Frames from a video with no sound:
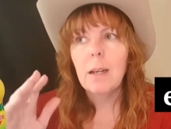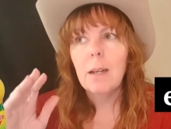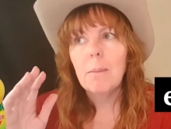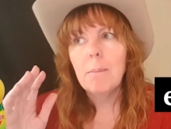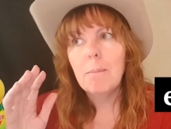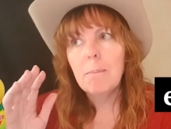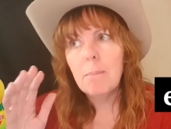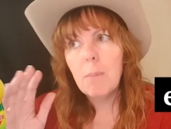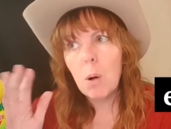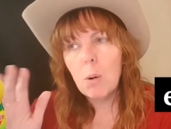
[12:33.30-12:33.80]

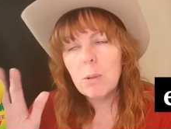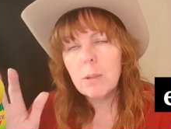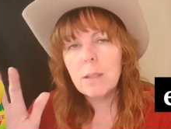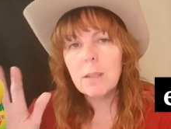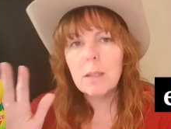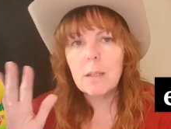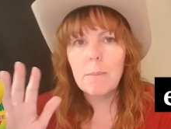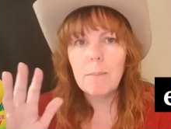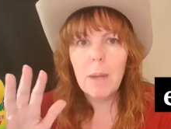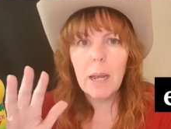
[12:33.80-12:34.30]

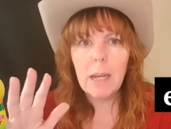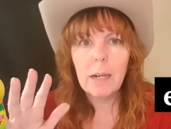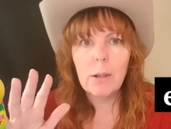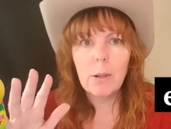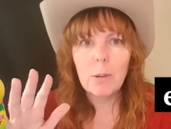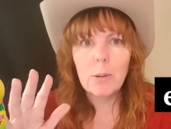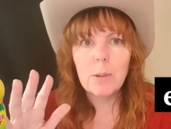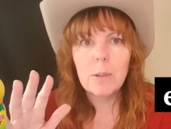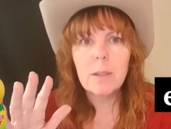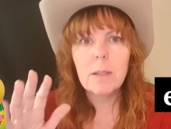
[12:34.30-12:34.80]
Most
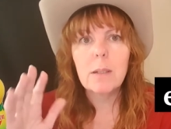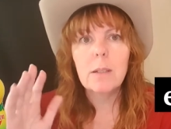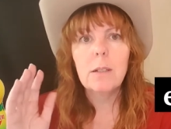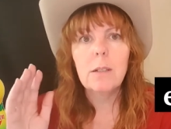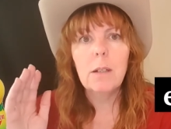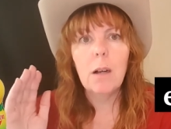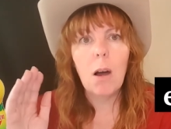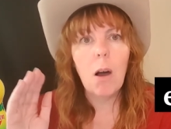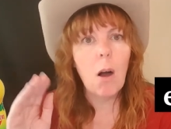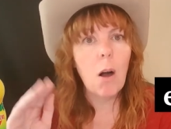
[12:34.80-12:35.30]
tomatoes
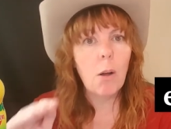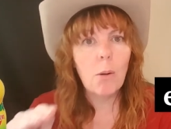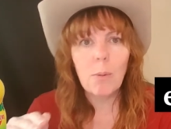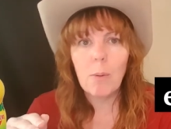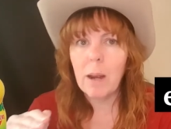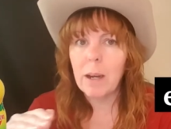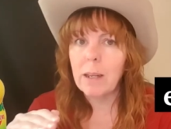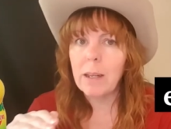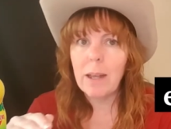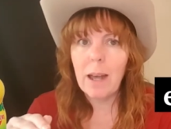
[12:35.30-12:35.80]

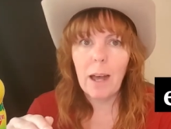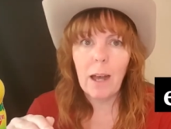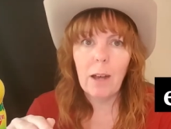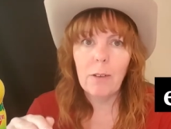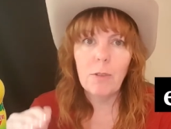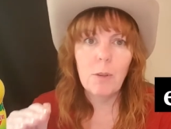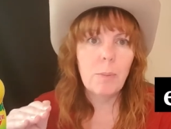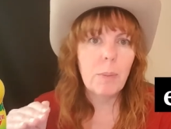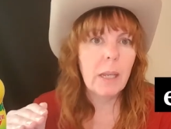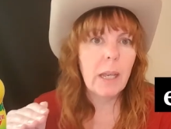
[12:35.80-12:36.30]
already
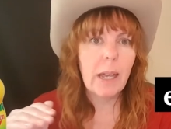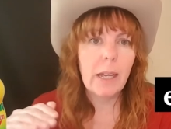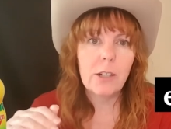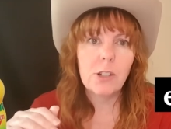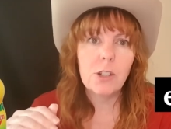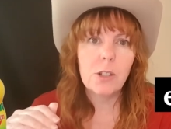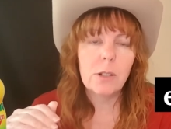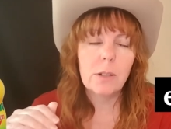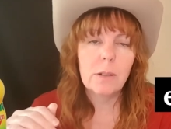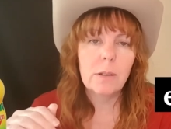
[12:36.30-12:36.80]
have a
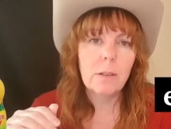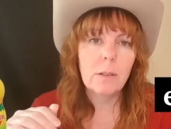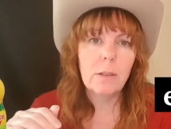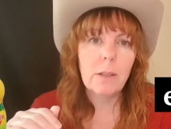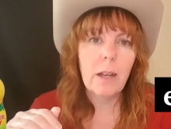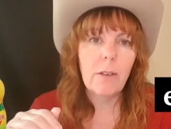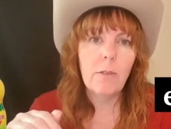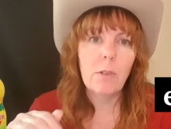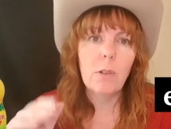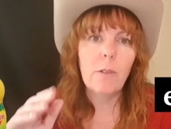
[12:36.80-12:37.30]
pH
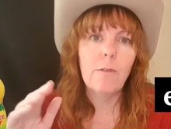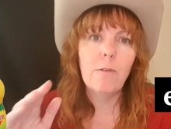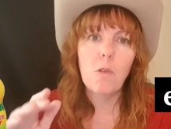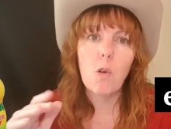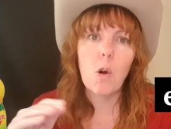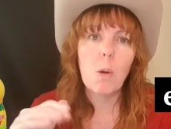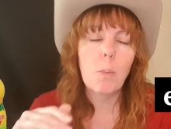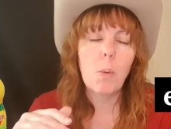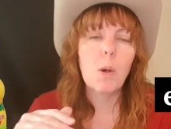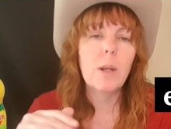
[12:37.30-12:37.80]
level of
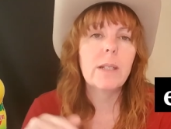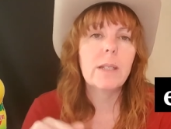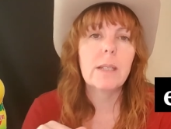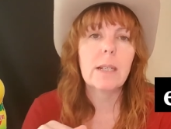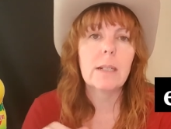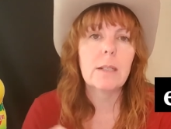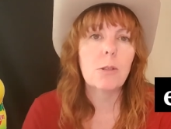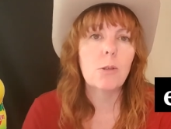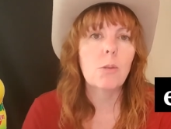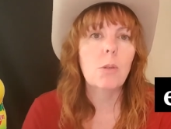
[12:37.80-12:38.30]
four point
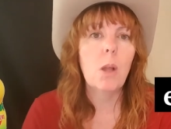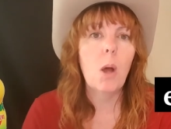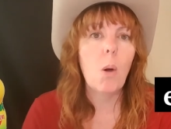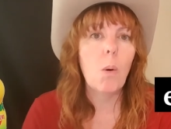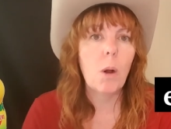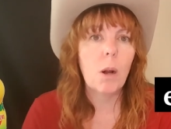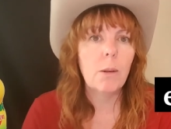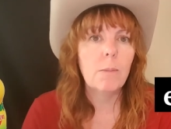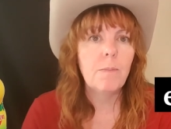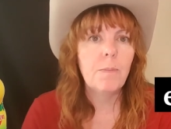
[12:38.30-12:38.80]
six or
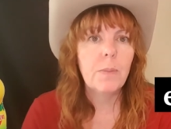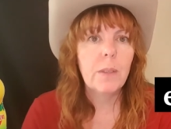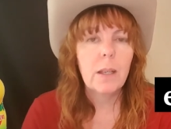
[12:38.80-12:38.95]
lower.